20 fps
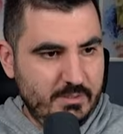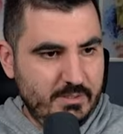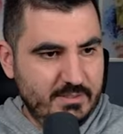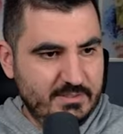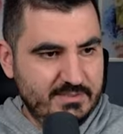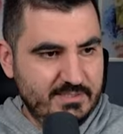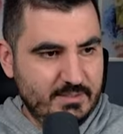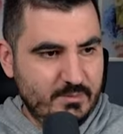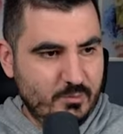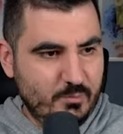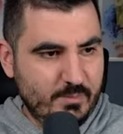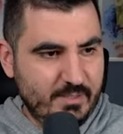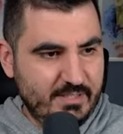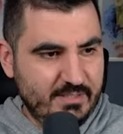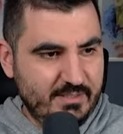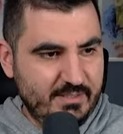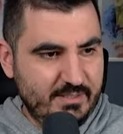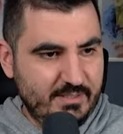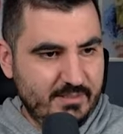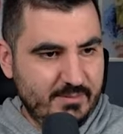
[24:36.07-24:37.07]
Kingsley
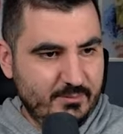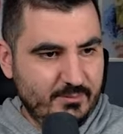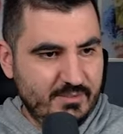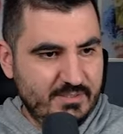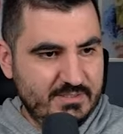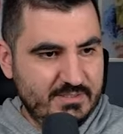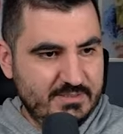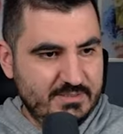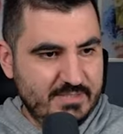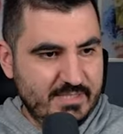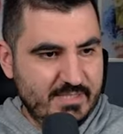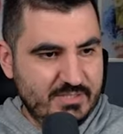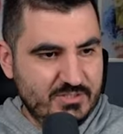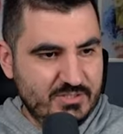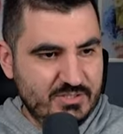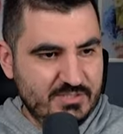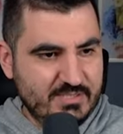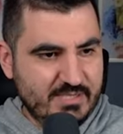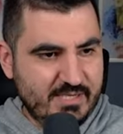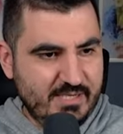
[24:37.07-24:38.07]
Coman here now. This is
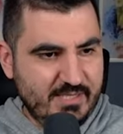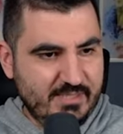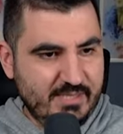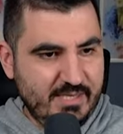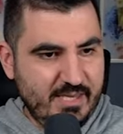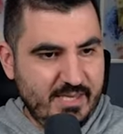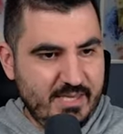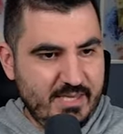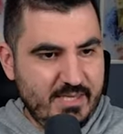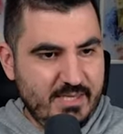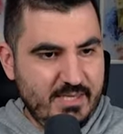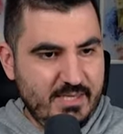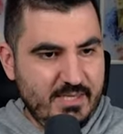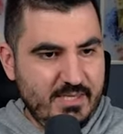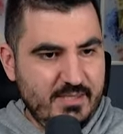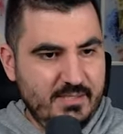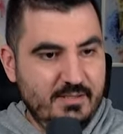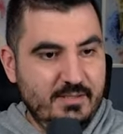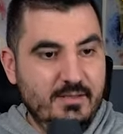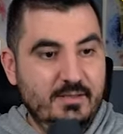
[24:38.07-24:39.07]
dangerous. Harry
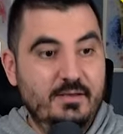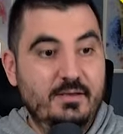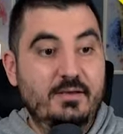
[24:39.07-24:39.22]
Kane.